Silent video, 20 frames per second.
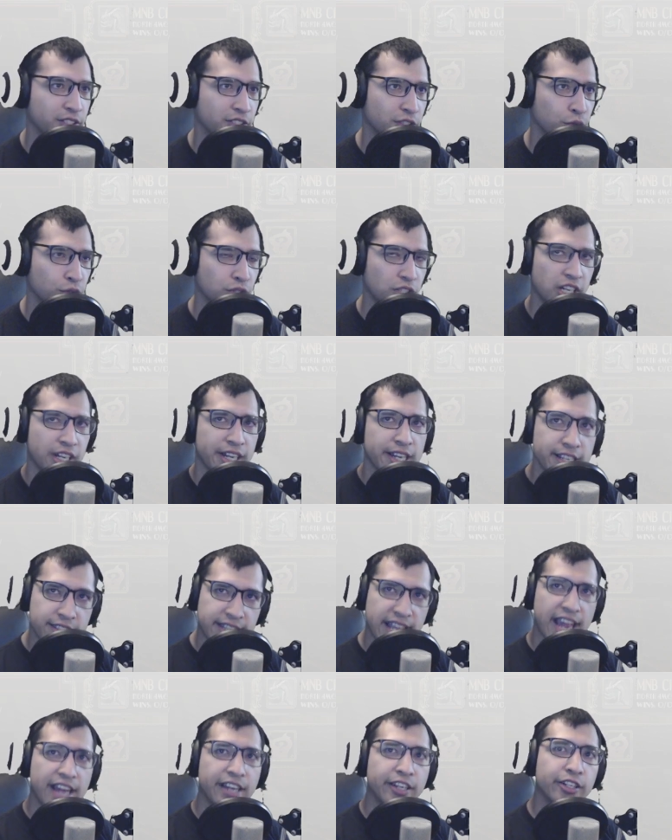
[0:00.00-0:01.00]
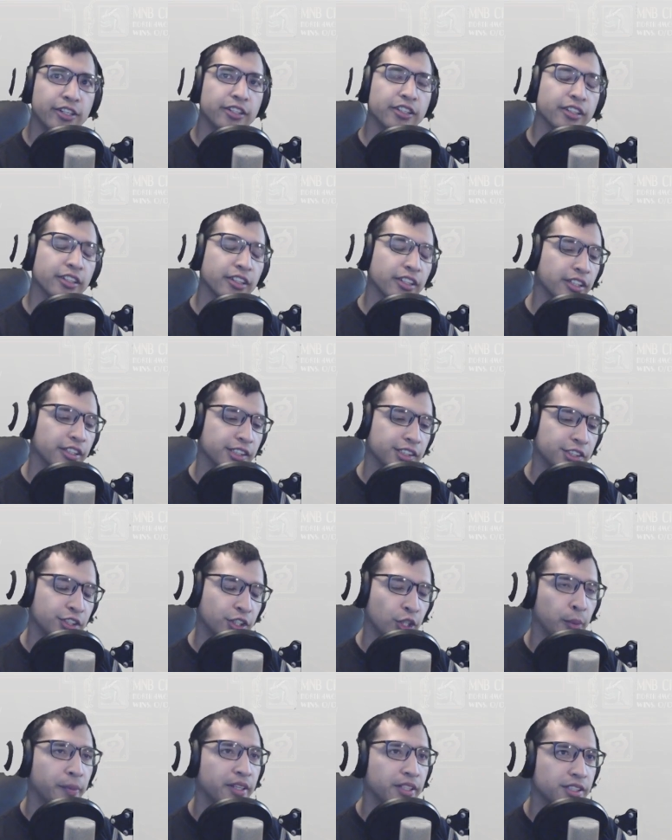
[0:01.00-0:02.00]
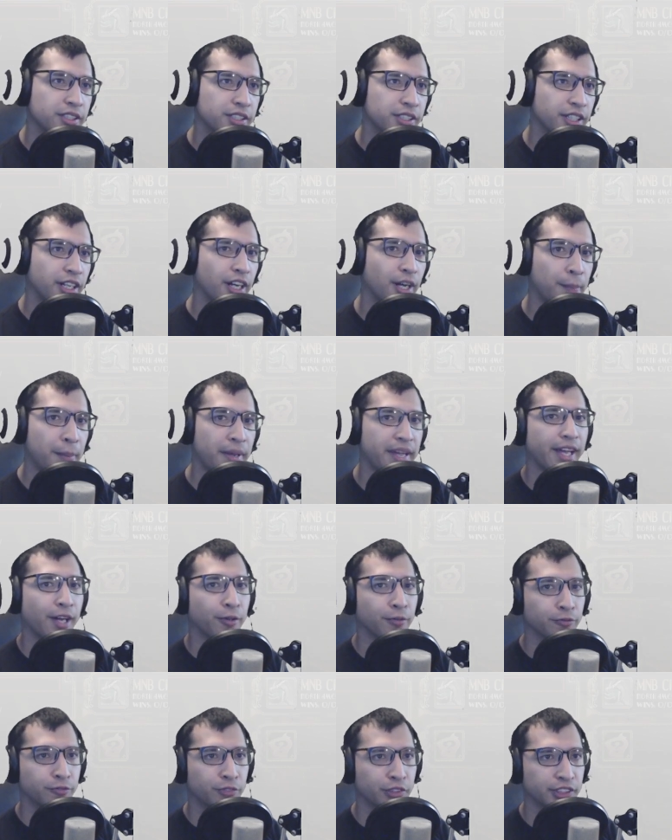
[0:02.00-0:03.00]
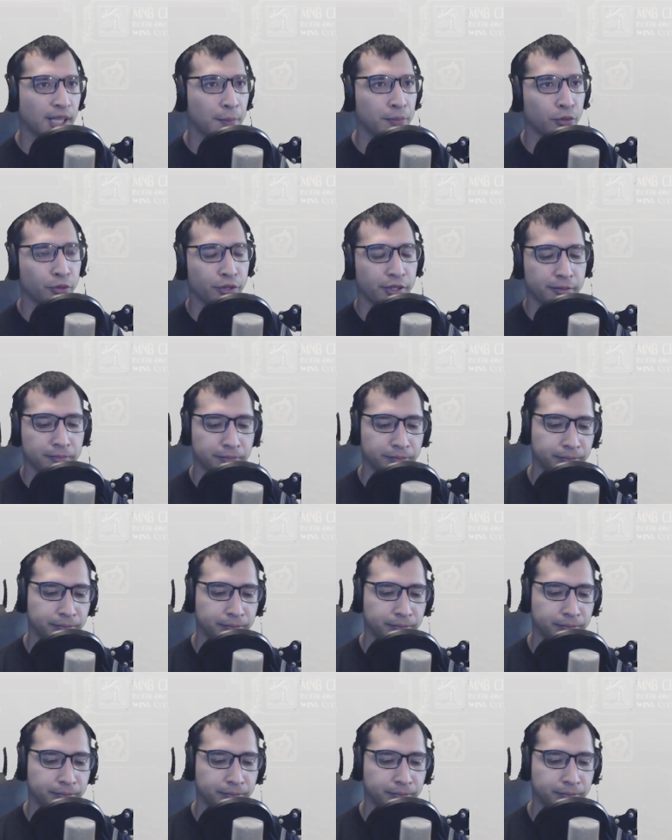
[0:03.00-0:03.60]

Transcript: So standard tournament uh, payout for top three.